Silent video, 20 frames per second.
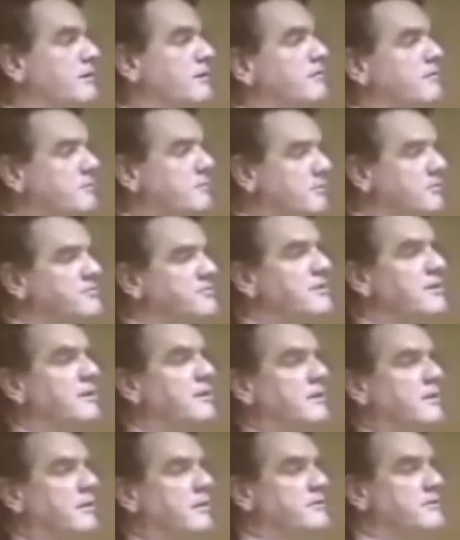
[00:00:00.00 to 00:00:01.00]
and of course
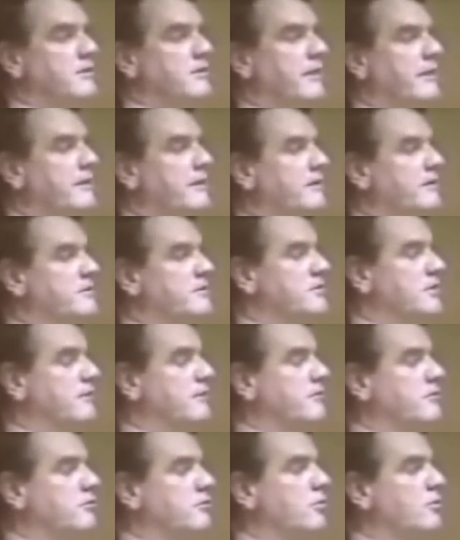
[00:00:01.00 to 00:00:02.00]
there was no alcohol
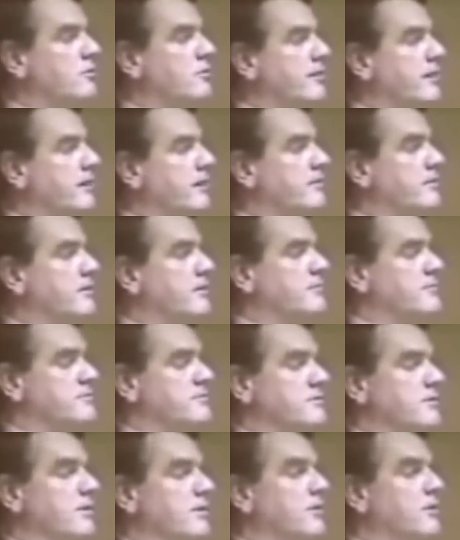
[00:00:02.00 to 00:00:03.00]
served at all there, and he
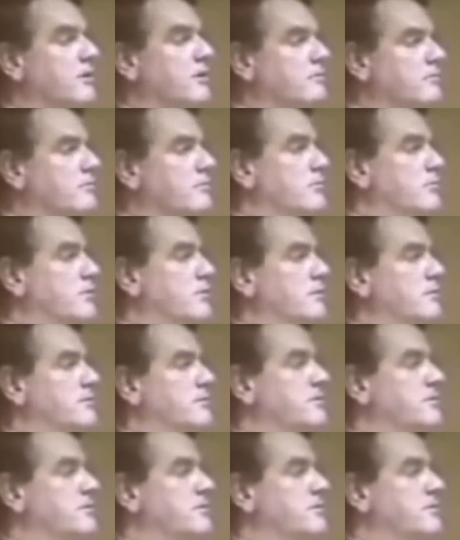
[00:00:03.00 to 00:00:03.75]
was not only rude,